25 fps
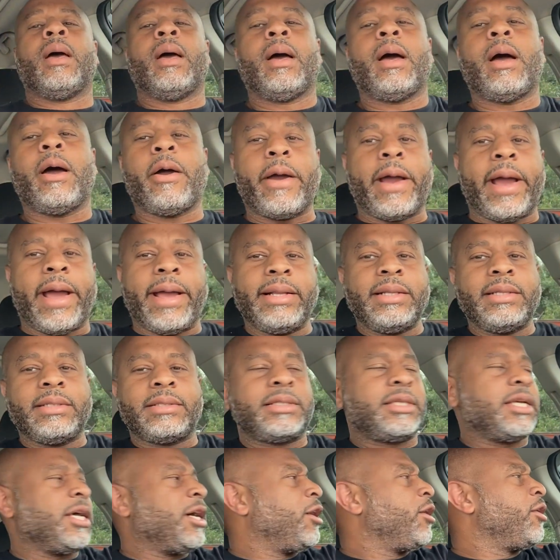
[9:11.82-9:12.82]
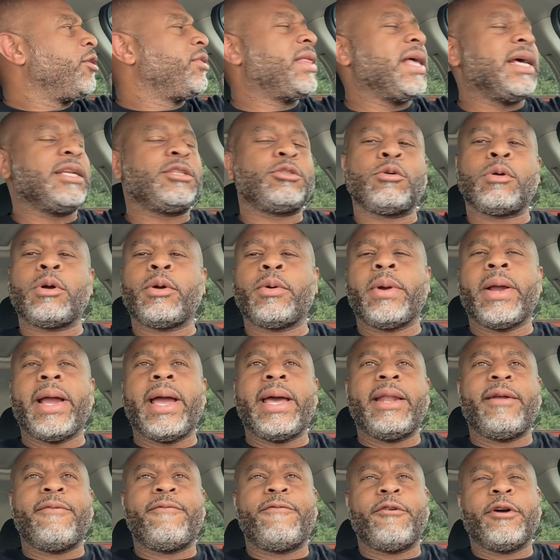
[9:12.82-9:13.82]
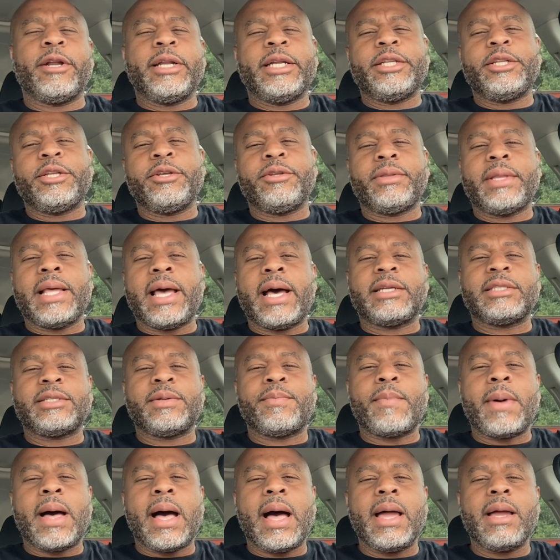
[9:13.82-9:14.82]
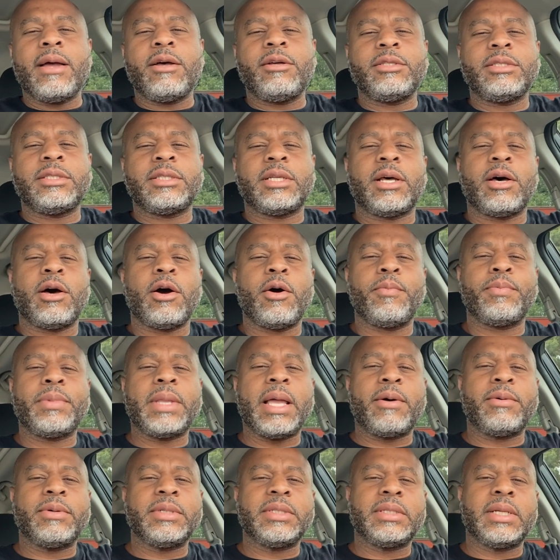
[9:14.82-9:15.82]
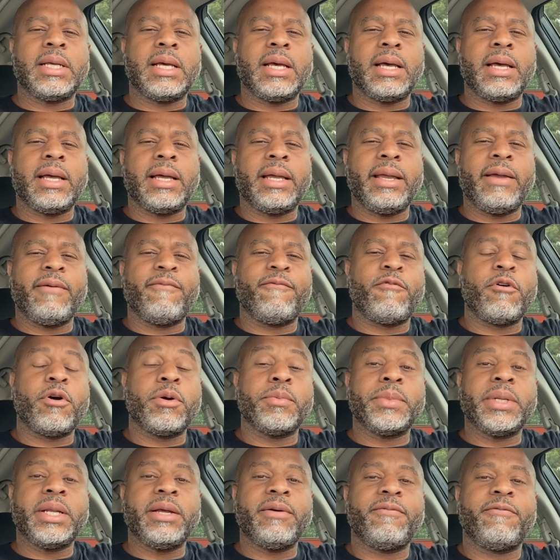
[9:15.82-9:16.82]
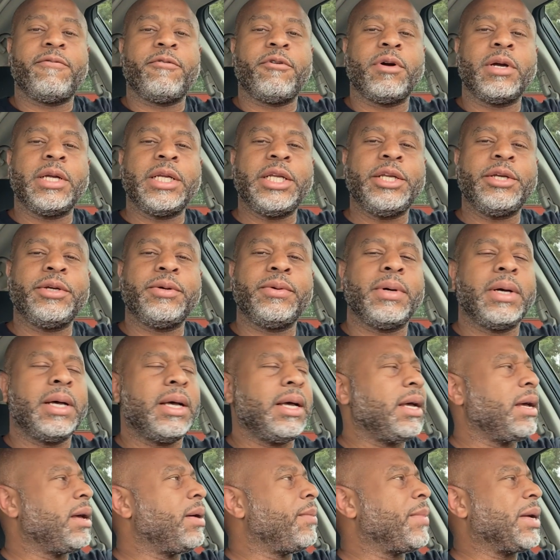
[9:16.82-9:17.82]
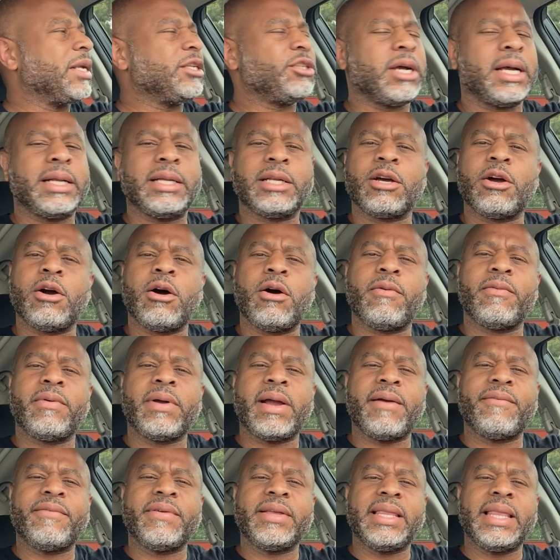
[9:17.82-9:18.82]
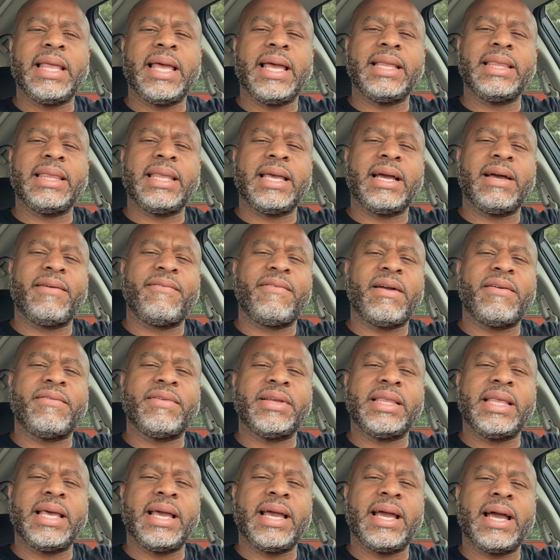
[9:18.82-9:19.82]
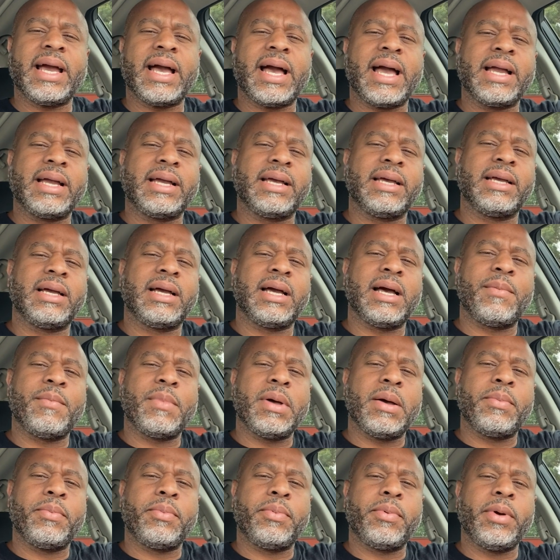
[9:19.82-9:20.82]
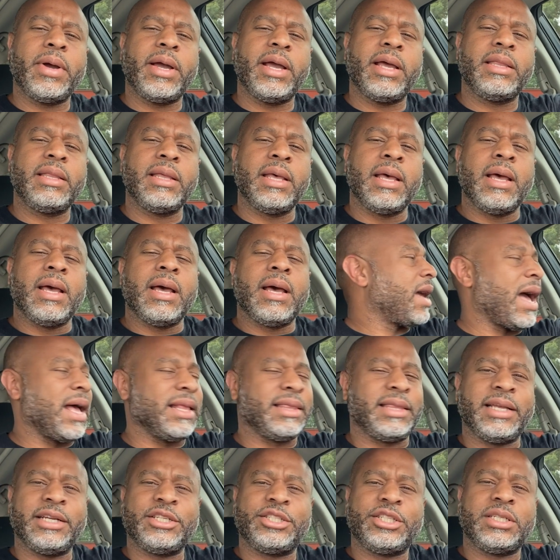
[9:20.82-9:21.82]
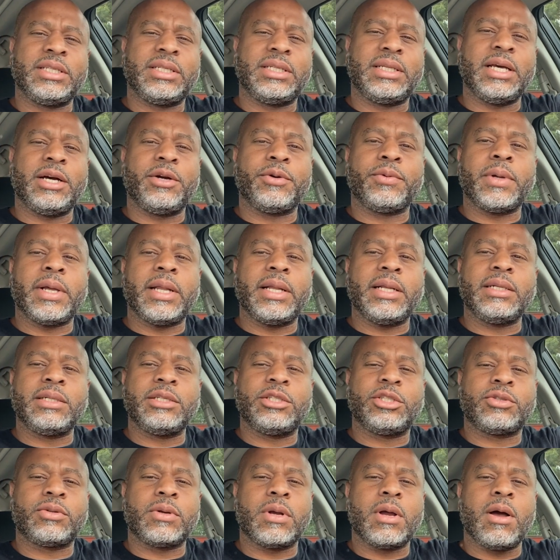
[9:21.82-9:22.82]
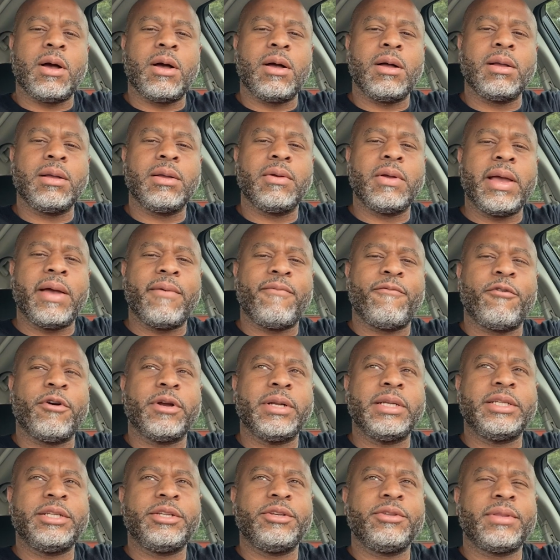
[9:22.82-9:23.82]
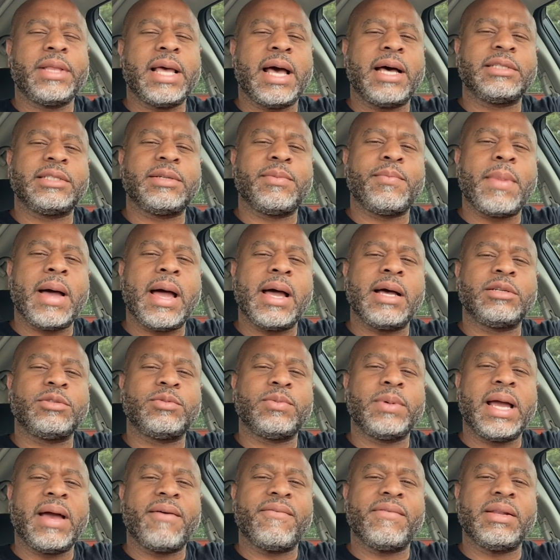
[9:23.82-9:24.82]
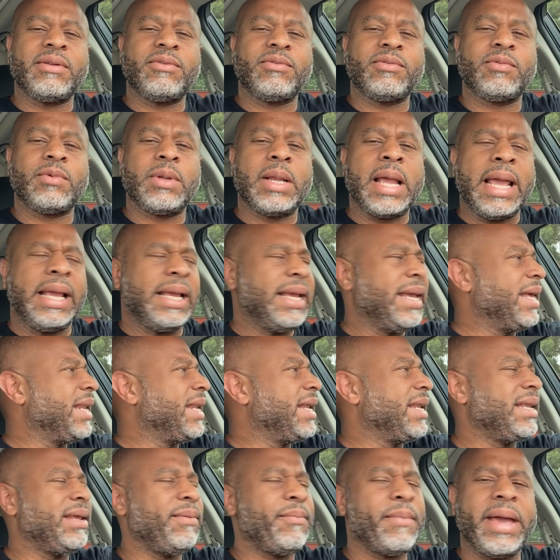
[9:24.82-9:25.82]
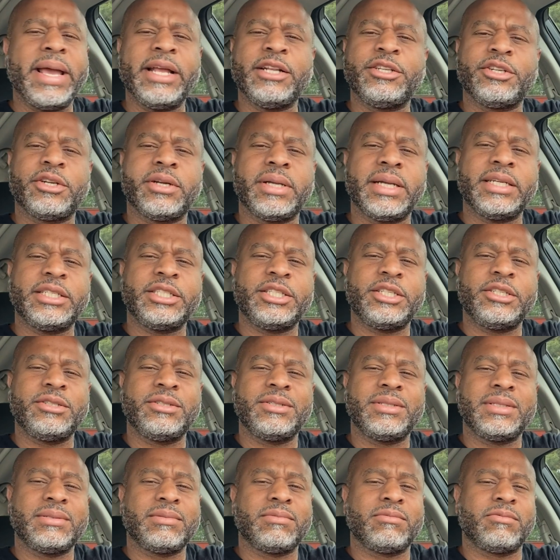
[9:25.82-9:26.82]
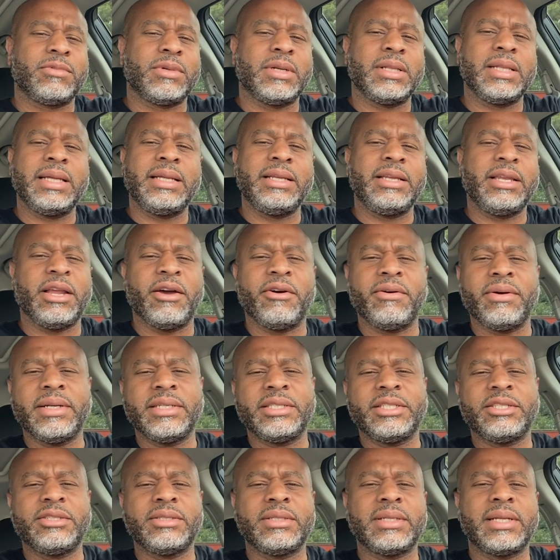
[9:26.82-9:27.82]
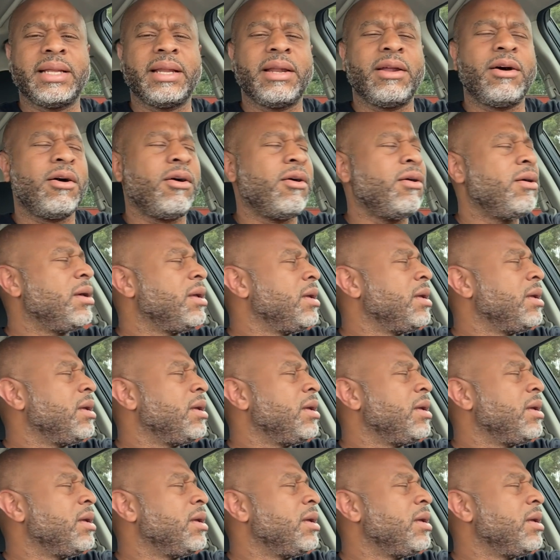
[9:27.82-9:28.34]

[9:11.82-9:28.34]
All right, so that's where we're at at forty-two thousand miles. Hope that was uh, informative for you. Um, I tried to go over everything, think of everything I could come up with. I think she's still running strong at forty-two thousand miles. We haven't hit any major issues, really no issues at all,